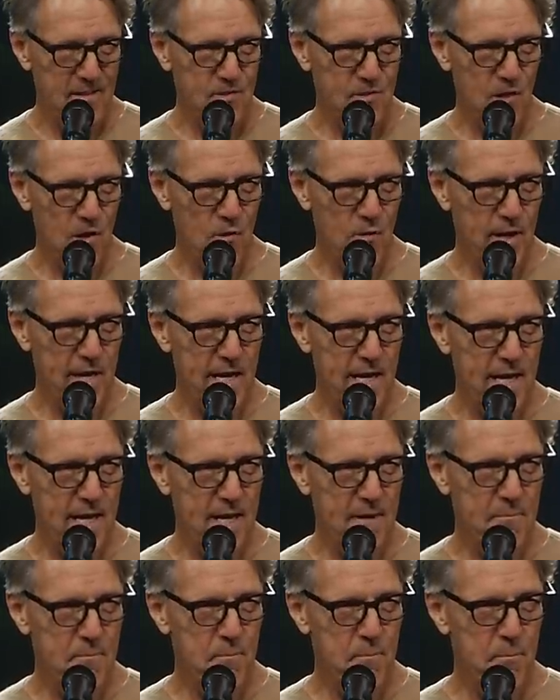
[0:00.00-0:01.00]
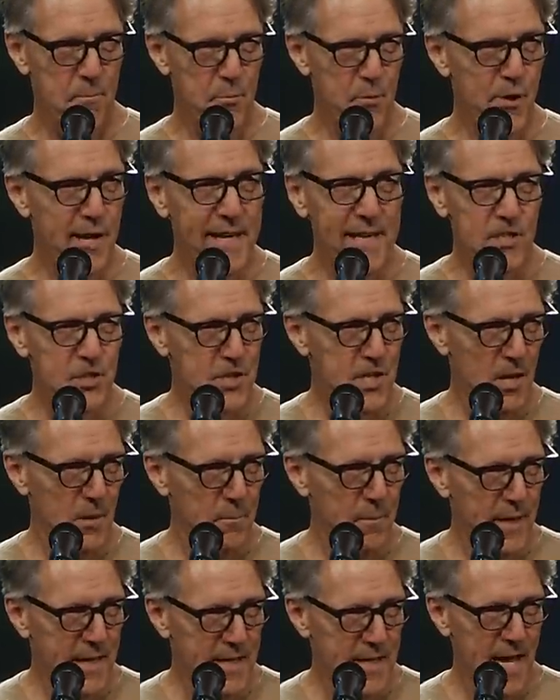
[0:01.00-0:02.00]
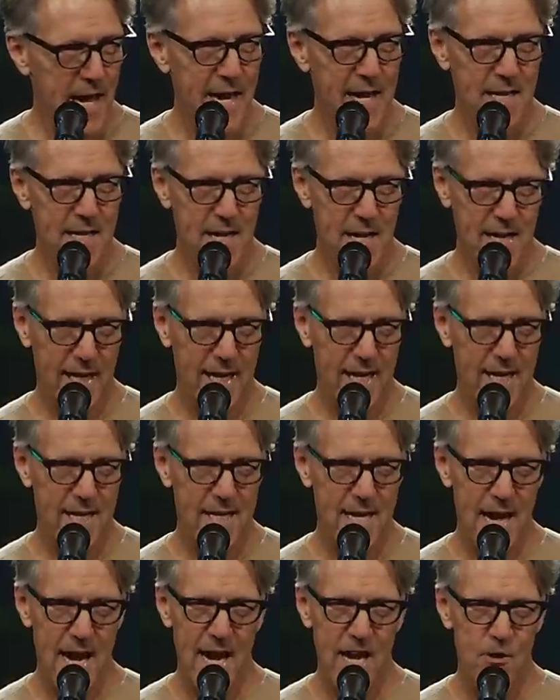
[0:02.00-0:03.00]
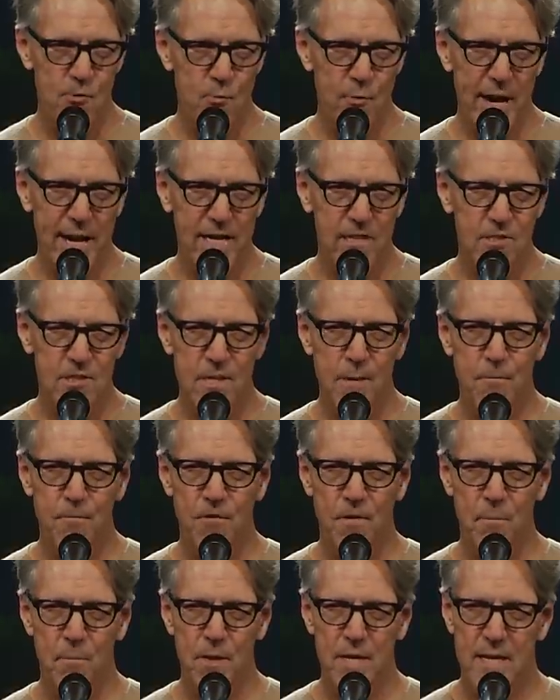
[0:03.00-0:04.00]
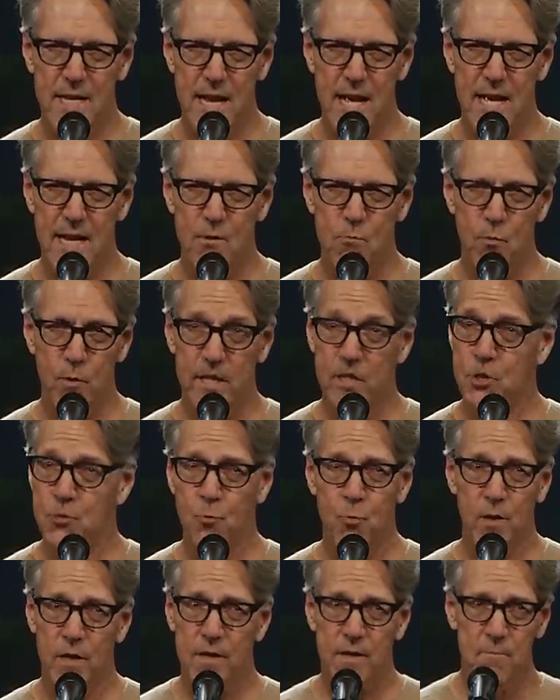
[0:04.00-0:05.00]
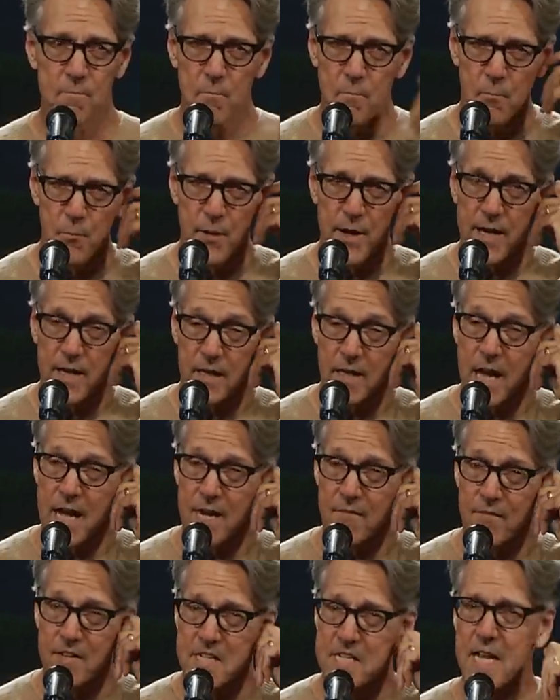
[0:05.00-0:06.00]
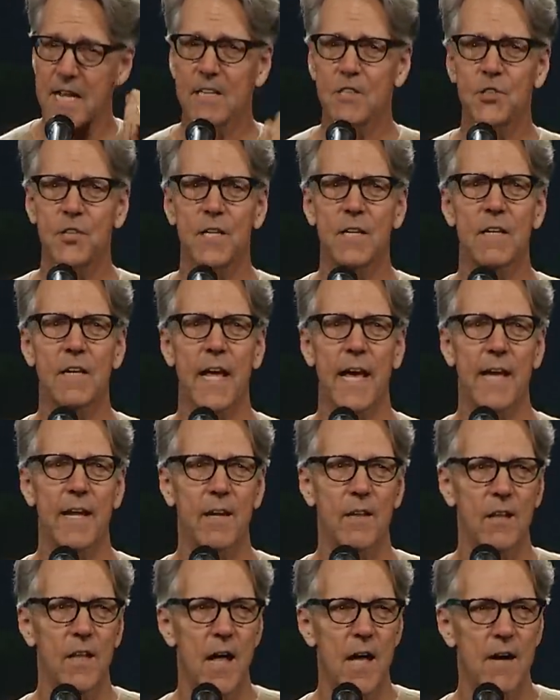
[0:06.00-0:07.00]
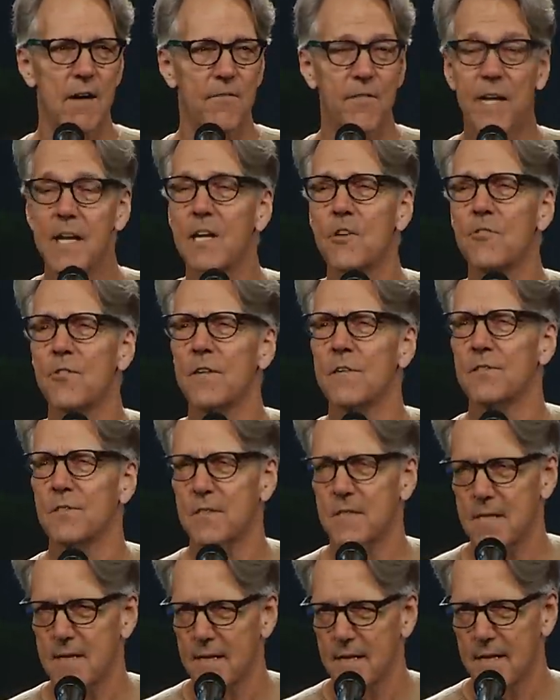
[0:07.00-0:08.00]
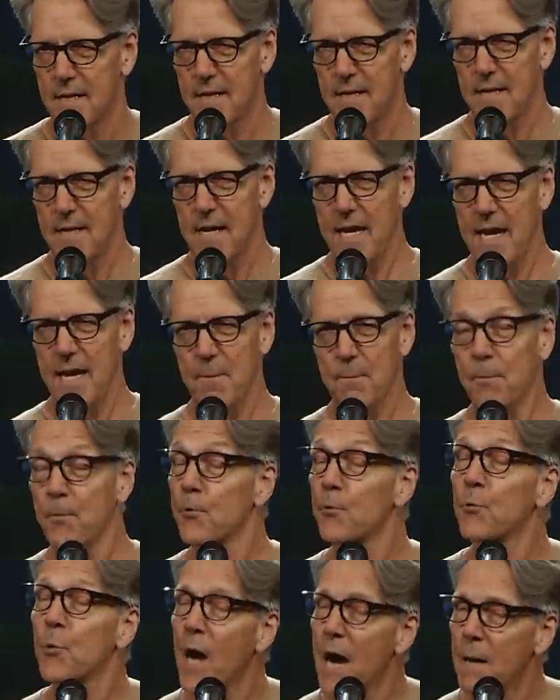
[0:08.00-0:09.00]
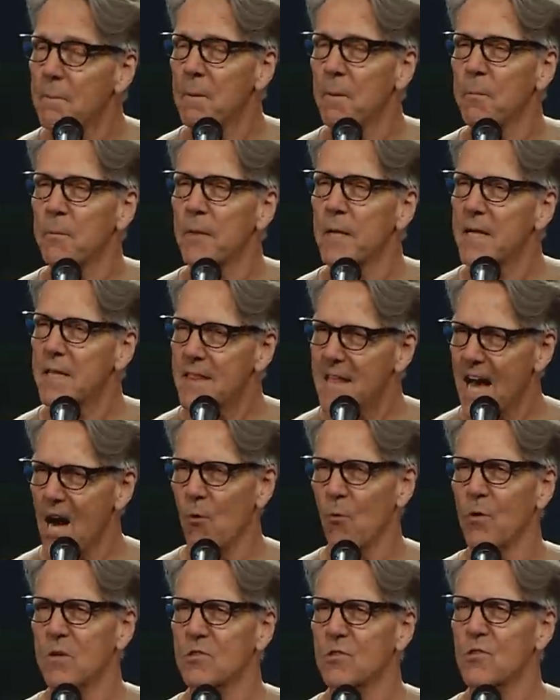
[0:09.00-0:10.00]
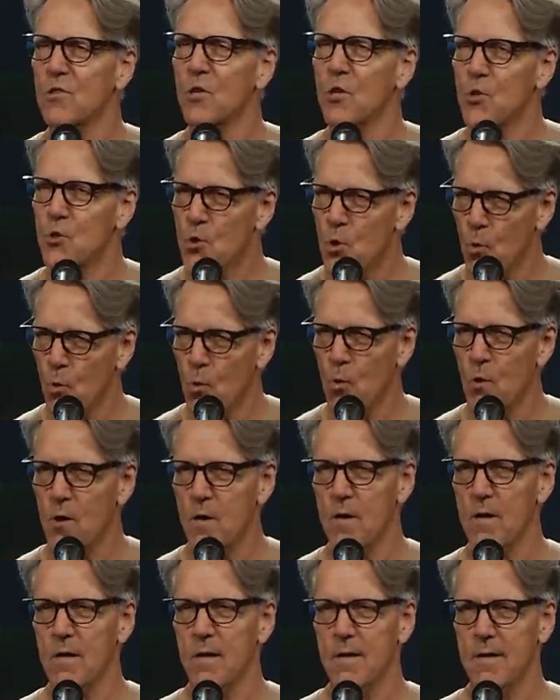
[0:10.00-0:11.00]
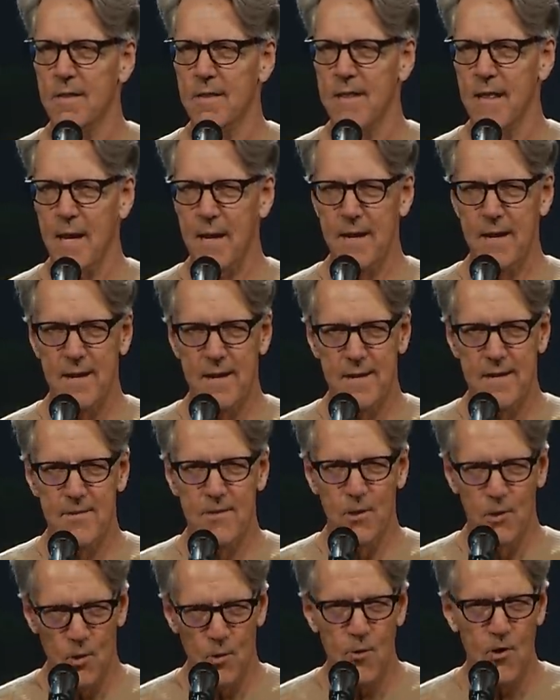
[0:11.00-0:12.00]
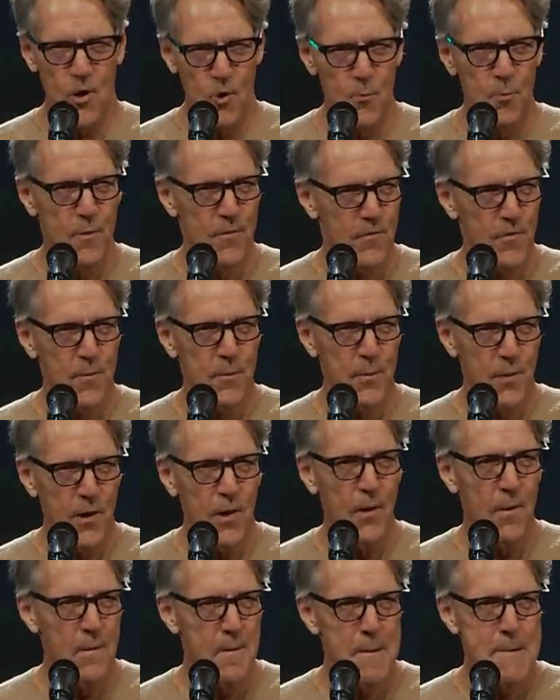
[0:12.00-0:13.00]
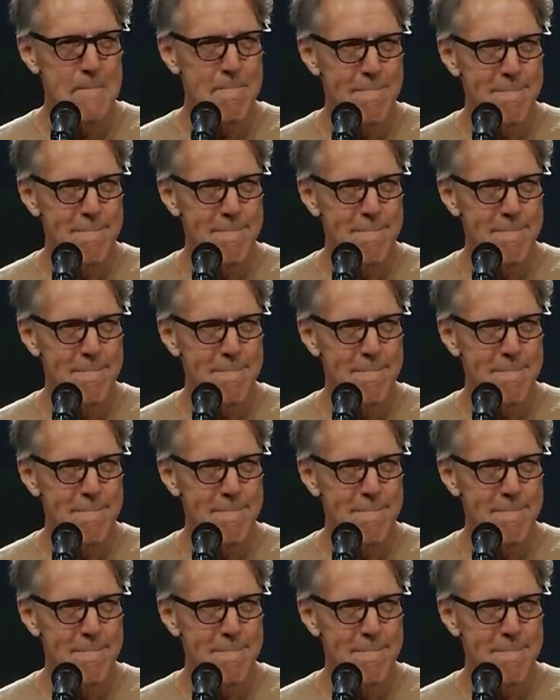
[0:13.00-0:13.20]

So he preached till midnight. A kid died, raised him from the dead, which would bring a lot of attention and a lot of interest. And probably that was the door that the Lord opened for Paul